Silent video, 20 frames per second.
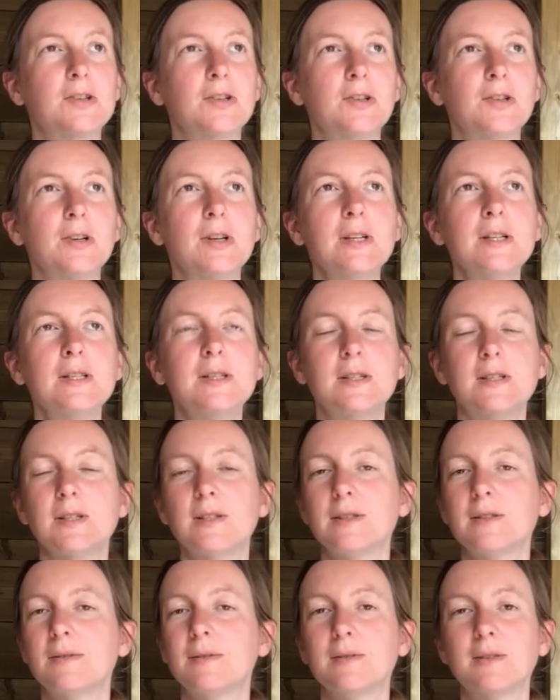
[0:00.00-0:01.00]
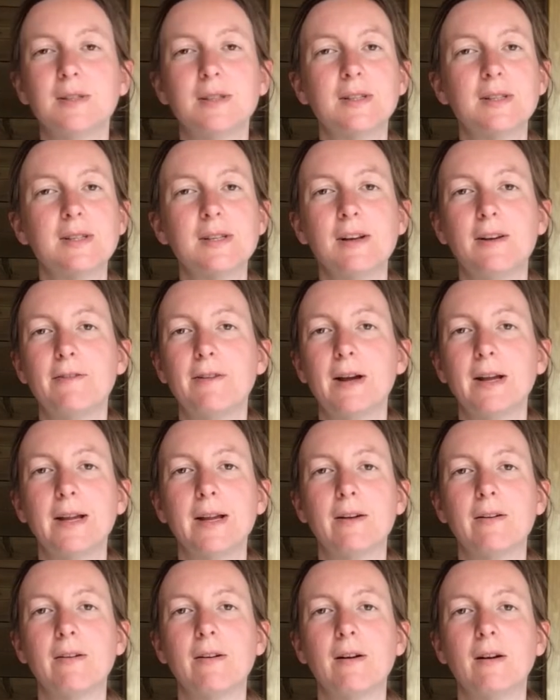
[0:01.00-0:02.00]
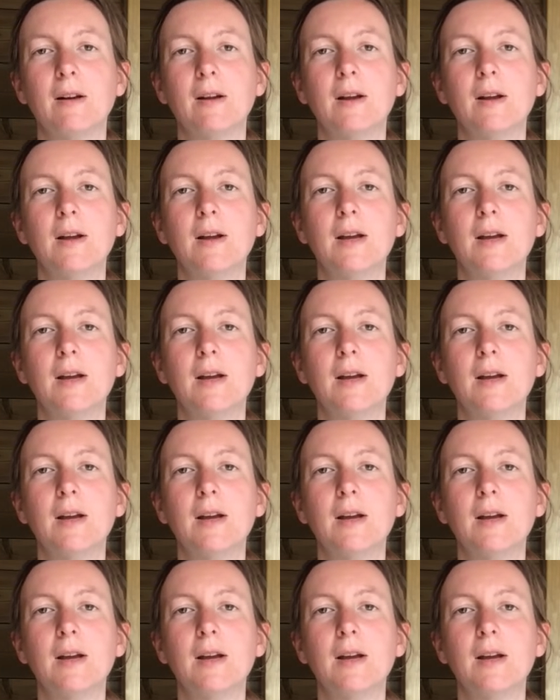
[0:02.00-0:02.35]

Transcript: cringe at the stuff I get wrong.